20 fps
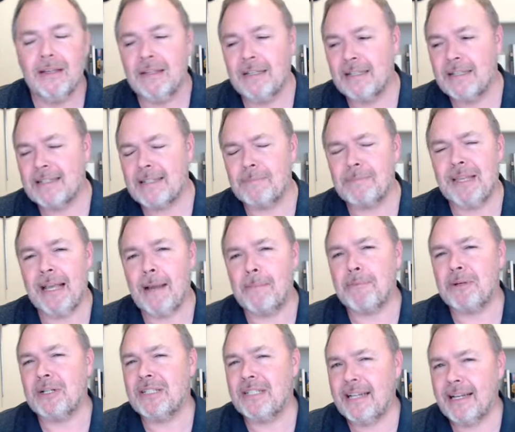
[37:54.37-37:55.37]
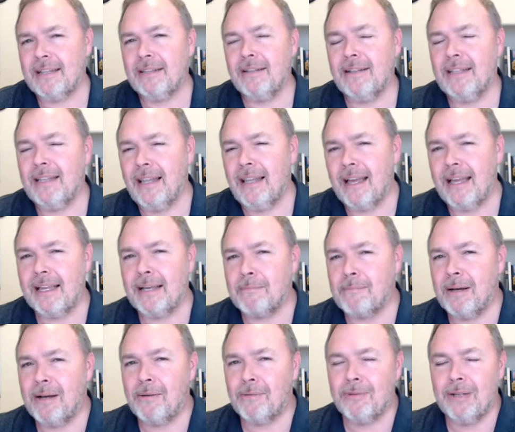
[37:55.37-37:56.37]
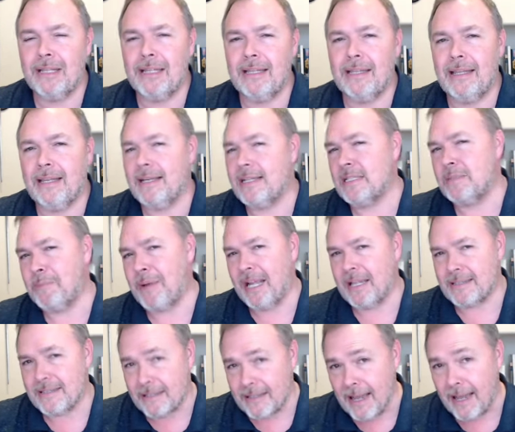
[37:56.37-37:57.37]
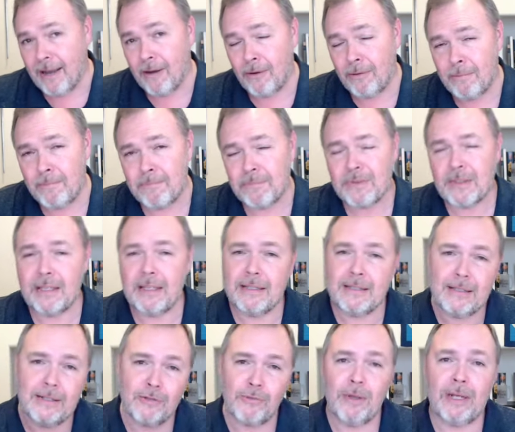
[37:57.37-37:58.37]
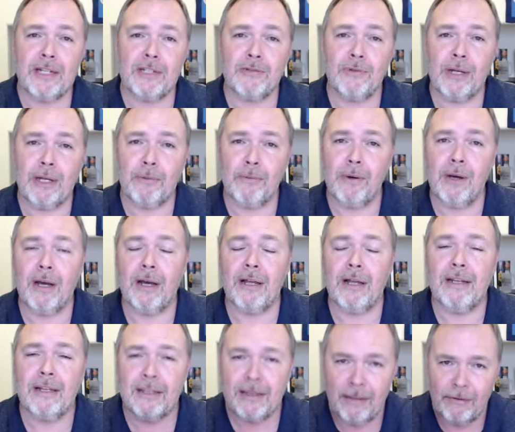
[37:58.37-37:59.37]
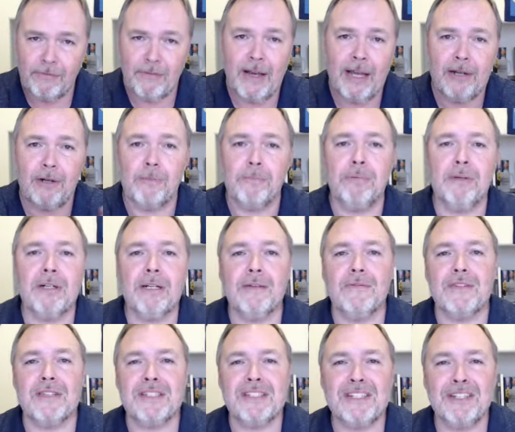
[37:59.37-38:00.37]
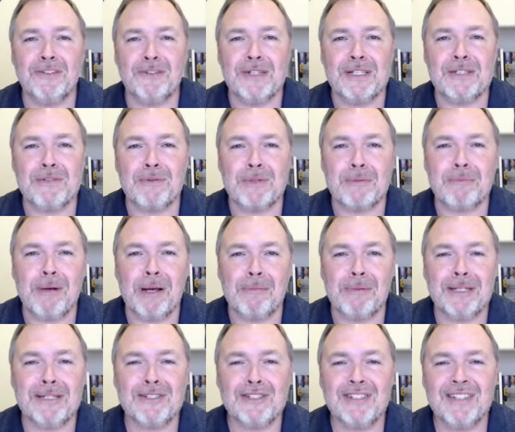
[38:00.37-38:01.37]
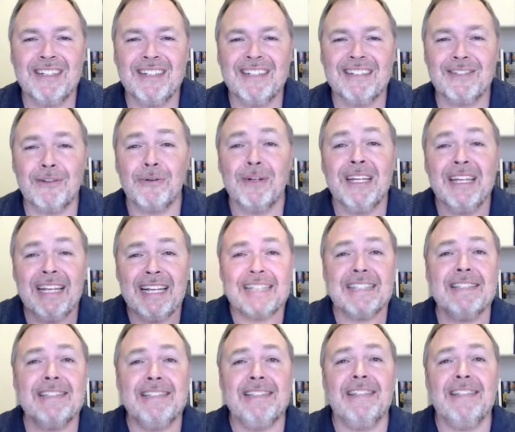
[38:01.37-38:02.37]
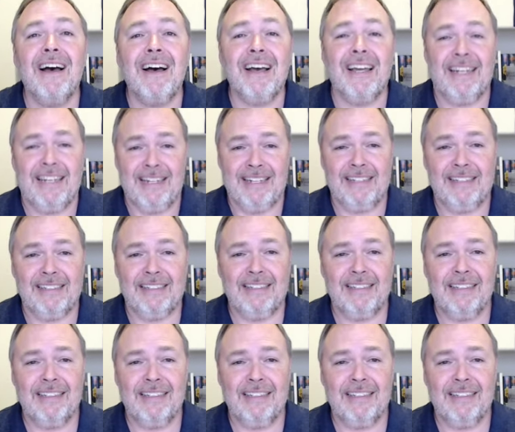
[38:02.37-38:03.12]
Something I particularly like about reading The Expanse now is in 2021, the final book of the series was published. So it's done.